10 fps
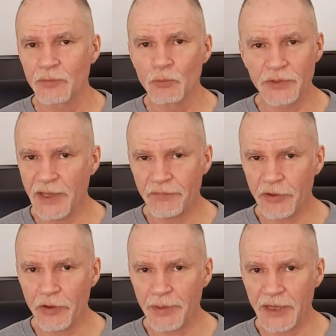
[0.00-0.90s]
would never
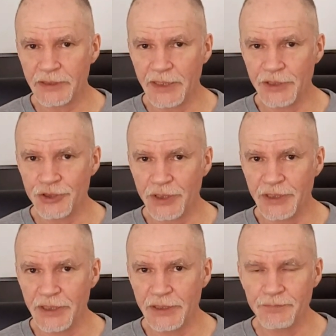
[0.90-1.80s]
go back to
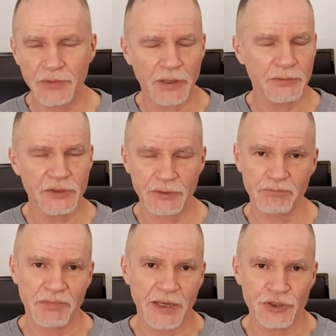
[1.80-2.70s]
HID, to
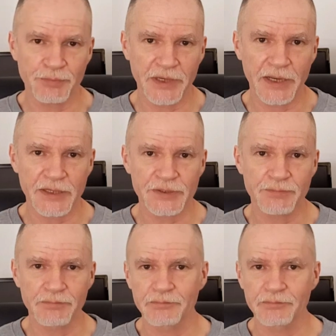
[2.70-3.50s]
HPS,